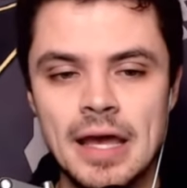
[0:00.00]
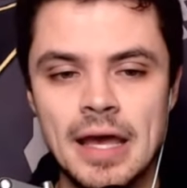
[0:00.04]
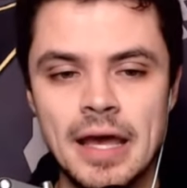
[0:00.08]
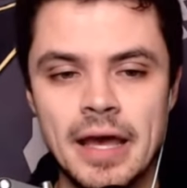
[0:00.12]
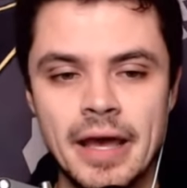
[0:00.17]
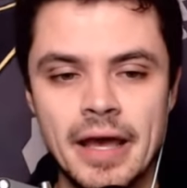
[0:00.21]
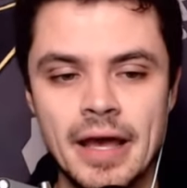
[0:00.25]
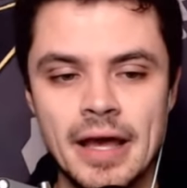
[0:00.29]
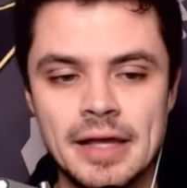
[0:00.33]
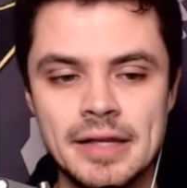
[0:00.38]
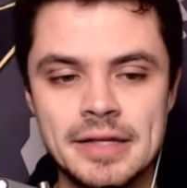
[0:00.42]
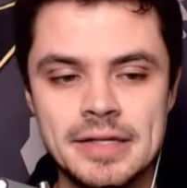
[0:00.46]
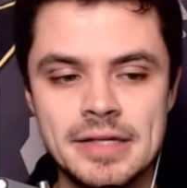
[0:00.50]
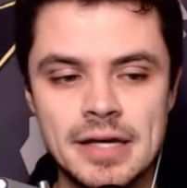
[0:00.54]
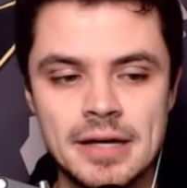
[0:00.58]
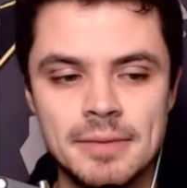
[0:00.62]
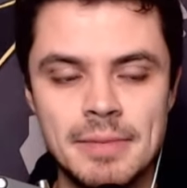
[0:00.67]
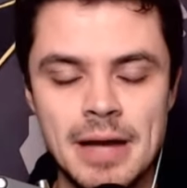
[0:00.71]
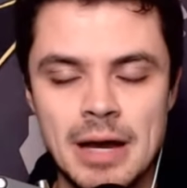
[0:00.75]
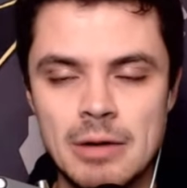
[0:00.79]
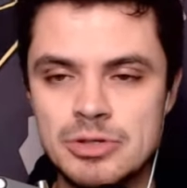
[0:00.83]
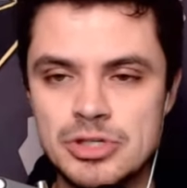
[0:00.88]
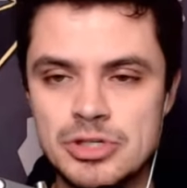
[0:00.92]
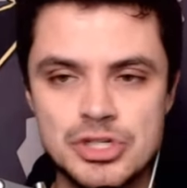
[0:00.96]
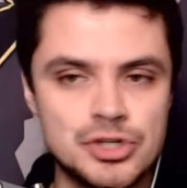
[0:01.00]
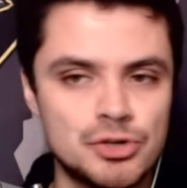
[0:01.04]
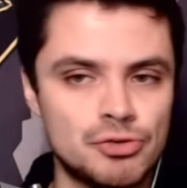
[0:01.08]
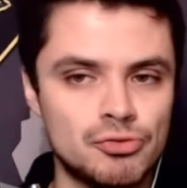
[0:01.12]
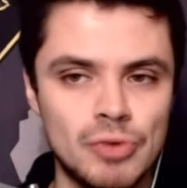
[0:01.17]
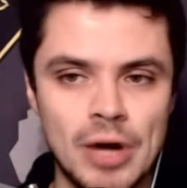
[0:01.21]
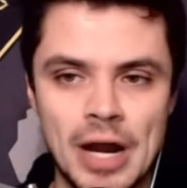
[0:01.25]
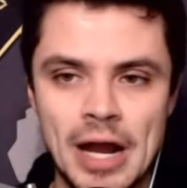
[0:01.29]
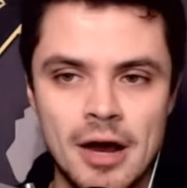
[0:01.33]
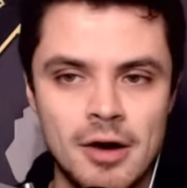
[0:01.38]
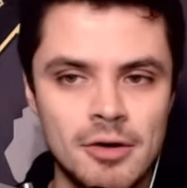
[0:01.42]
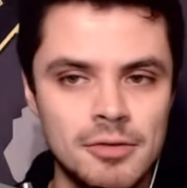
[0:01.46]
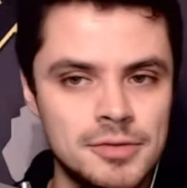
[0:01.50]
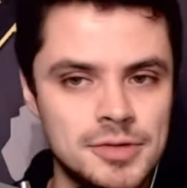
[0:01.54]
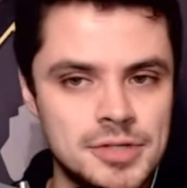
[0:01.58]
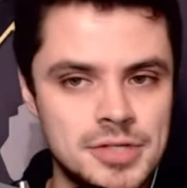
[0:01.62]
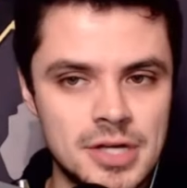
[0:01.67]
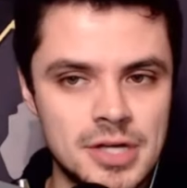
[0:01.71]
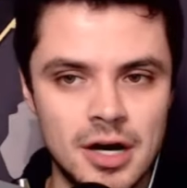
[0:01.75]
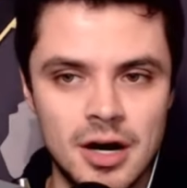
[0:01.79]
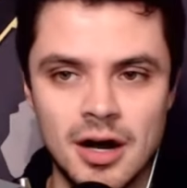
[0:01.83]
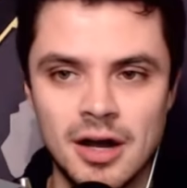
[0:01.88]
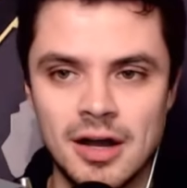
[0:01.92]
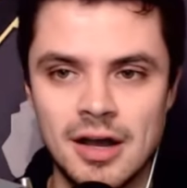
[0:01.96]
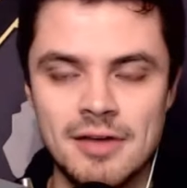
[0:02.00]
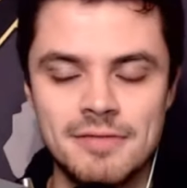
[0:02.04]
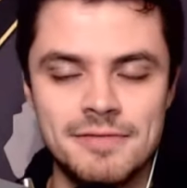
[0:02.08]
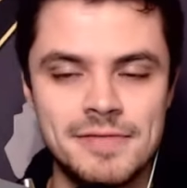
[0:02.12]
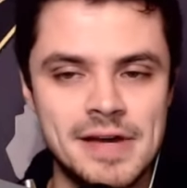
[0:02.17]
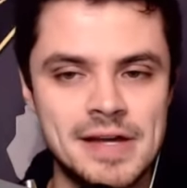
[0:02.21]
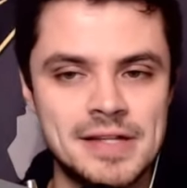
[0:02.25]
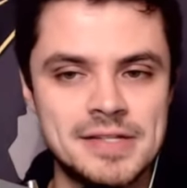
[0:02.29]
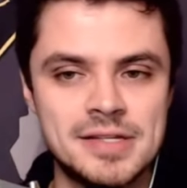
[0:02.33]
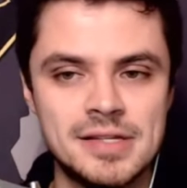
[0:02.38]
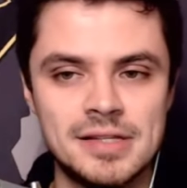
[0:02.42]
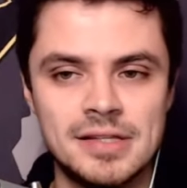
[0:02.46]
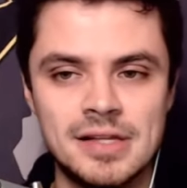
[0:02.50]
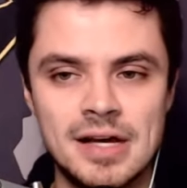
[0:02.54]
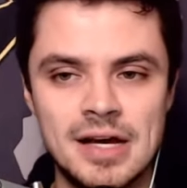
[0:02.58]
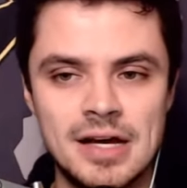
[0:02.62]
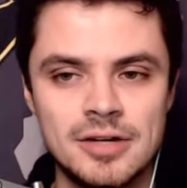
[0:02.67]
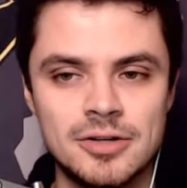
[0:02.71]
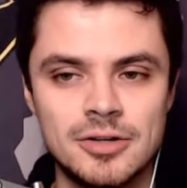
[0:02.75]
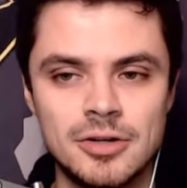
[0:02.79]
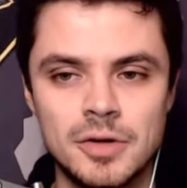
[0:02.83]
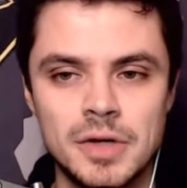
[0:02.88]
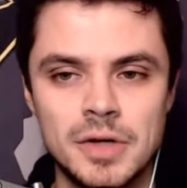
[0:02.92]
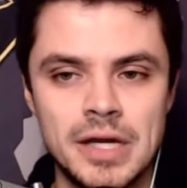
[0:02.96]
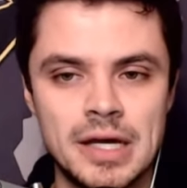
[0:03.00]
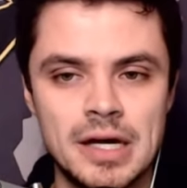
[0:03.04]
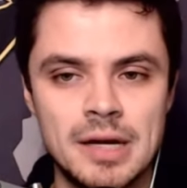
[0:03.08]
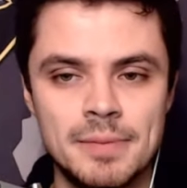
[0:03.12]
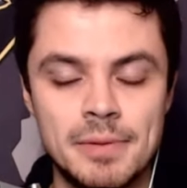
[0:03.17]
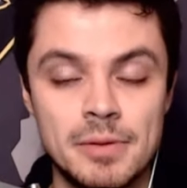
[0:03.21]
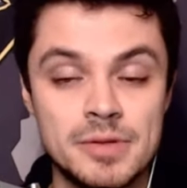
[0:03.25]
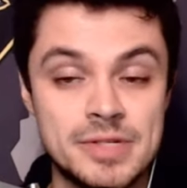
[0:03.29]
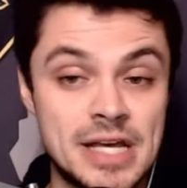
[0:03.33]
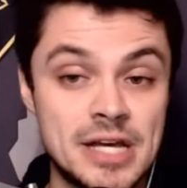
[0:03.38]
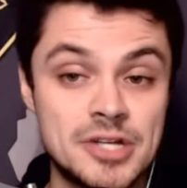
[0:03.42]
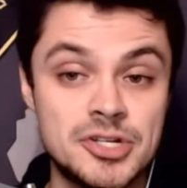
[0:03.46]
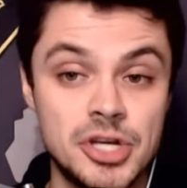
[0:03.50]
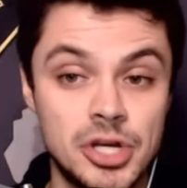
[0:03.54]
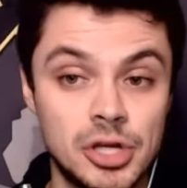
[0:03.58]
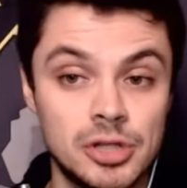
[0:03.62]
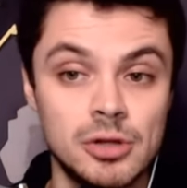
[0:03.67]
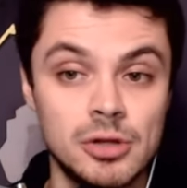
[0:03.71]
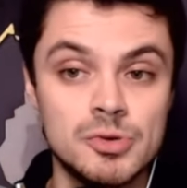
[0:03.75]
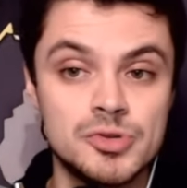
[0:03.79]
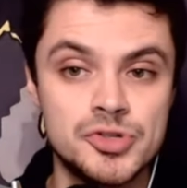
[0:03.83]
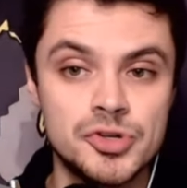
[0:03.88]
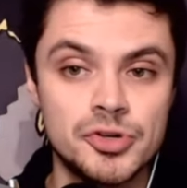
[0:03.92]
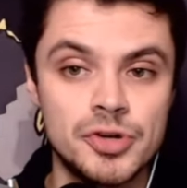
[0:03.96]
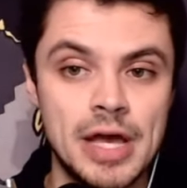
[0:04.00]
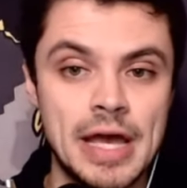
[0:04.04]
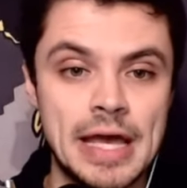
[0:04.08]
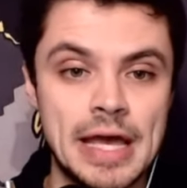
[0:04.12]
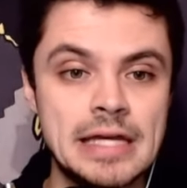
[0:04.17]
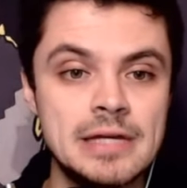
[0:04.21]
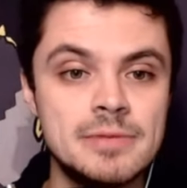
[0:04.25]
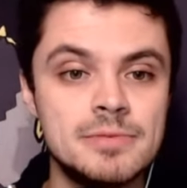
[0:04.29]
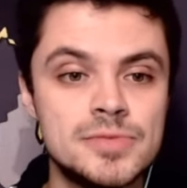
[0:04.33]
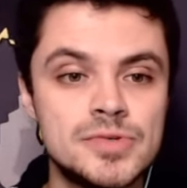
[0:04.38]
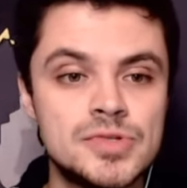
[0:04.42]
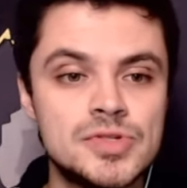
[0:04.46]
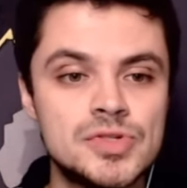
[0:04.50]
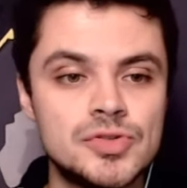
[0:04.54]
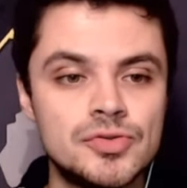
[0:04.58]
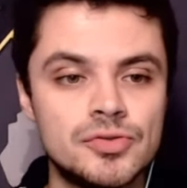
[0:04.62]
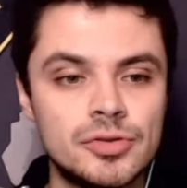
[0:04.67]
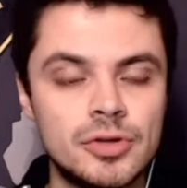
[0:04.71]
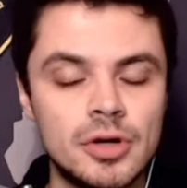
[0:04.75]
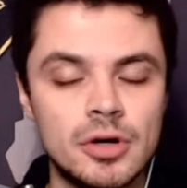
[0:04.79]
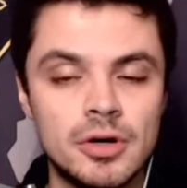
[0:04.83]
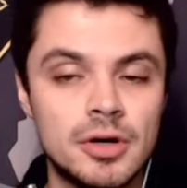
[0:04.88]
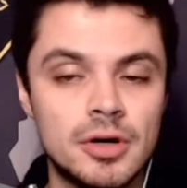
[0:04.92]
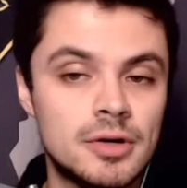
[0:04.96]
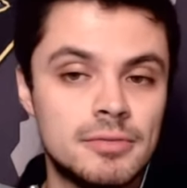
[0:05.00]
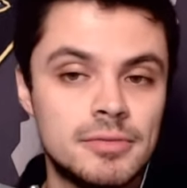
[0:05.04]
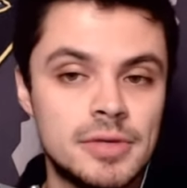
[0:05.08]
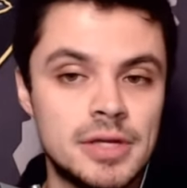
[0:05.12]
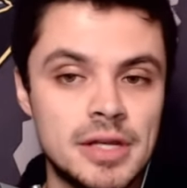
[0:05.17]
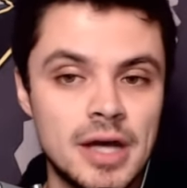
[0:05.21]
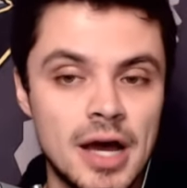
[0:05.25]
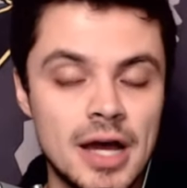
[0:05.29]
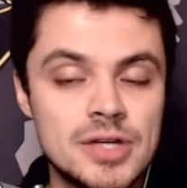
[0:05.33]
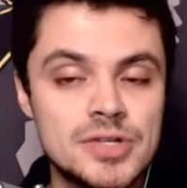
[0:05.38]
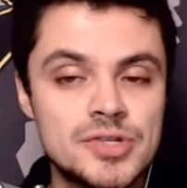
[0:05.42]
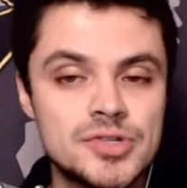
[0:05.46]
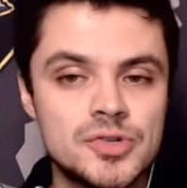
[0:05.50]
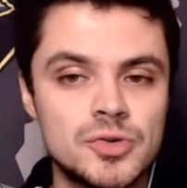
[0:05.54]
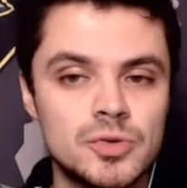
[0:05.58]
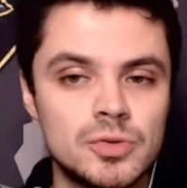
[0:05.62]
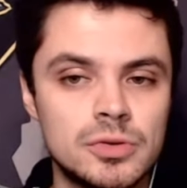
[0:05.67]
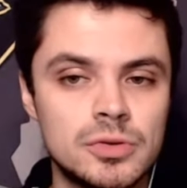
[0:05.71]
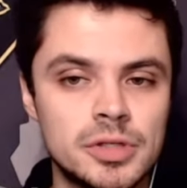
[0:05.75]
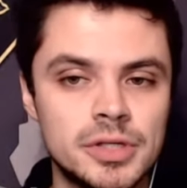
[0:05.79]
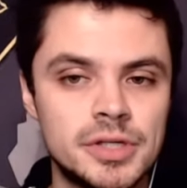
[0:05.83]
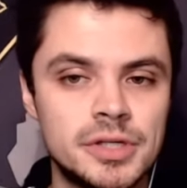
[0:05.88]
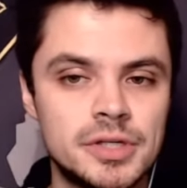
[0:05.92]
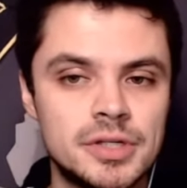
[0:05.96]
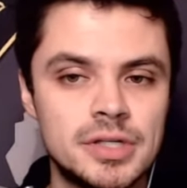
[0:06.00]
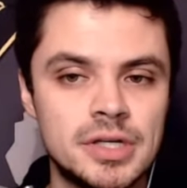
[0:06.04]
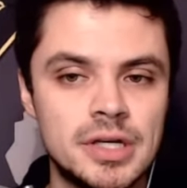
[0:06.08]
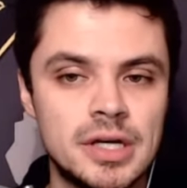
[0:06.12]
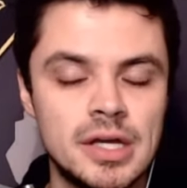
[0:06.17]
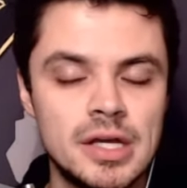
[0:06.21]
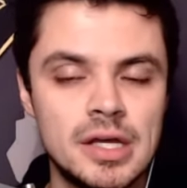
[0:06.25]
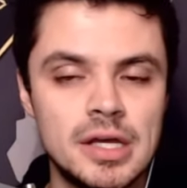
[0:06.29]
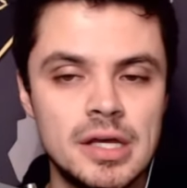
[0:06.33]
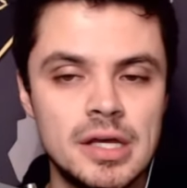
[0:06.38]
And I was just around Hawkeye fans a lot growing up. I was actually closer to Ames in high school and